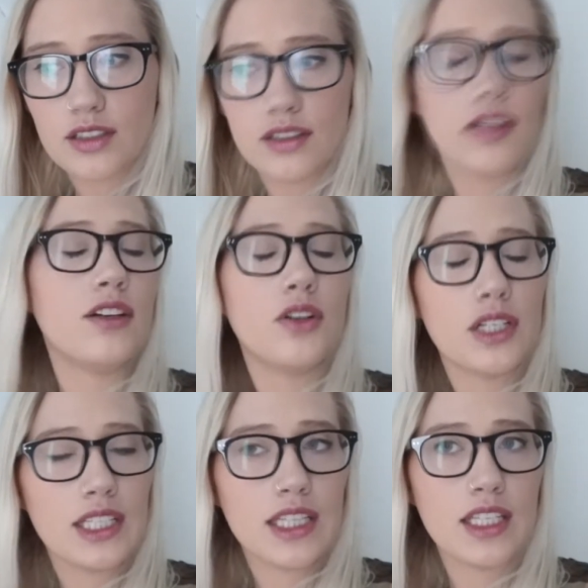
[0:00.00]

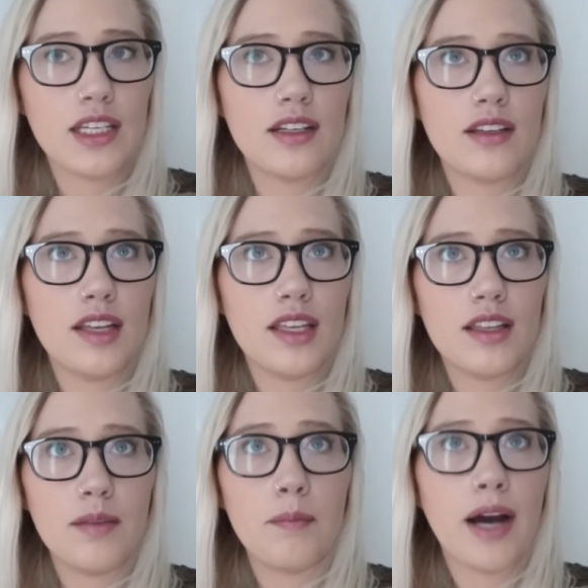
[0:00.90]
annoyingly,
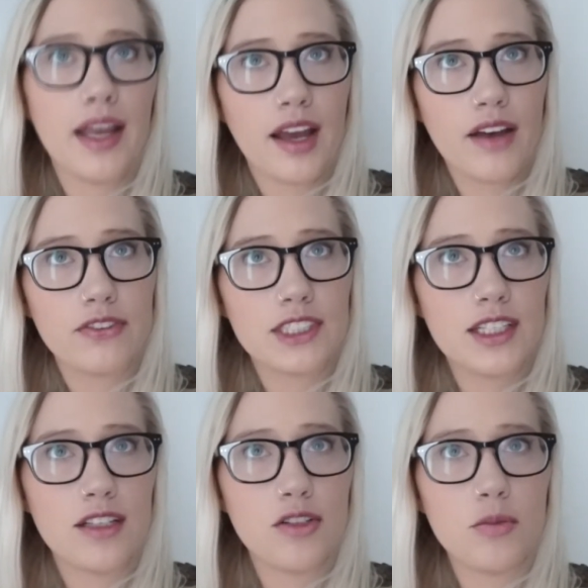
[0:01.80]
might have to
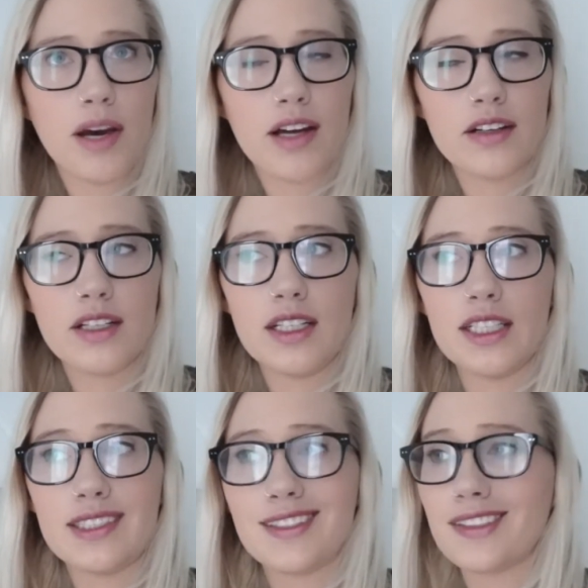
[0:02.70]
get a new battery.
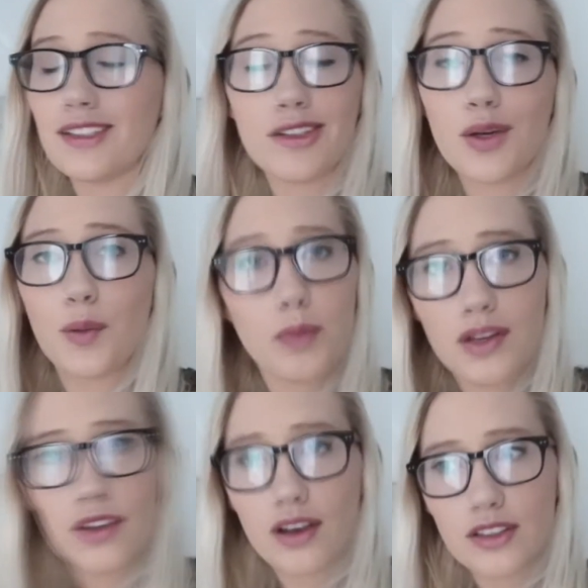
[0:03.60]
It still could be
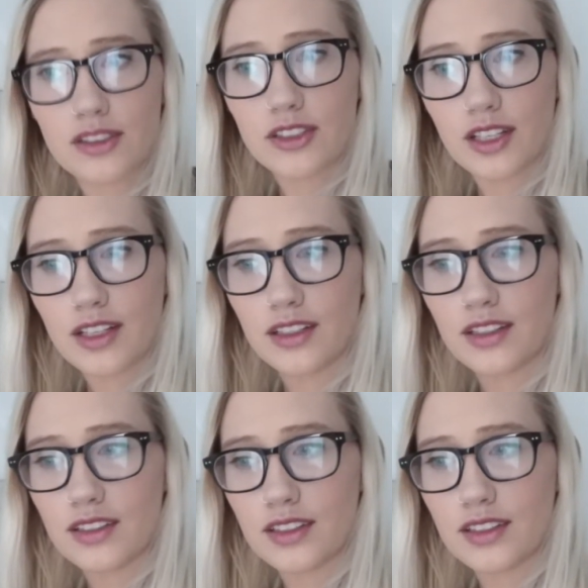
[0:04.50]
the alternator.